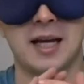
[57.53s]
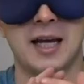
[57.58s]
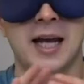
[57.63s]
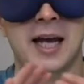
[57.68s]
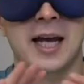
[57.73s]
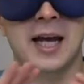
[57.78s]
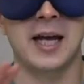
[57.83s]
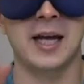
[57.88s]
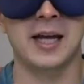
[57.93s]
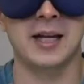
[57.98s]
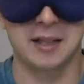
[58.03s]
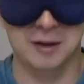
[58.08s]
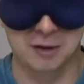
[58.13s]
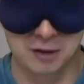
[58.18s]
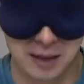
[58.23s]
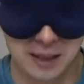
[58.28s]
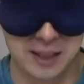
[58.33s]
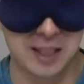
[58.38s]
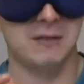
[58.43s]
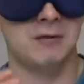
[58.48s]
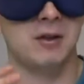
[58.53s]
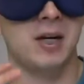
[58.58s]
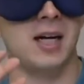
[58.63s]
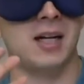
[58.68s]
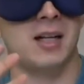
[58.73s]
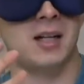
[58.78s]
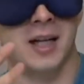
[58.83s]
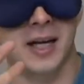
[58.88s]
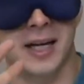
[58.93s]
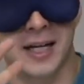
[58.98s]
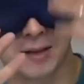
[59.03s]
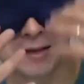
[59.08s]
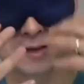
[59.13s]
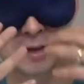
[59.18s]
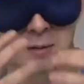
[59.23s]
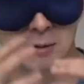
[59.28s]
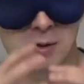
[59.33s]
anything. And I've got lights coming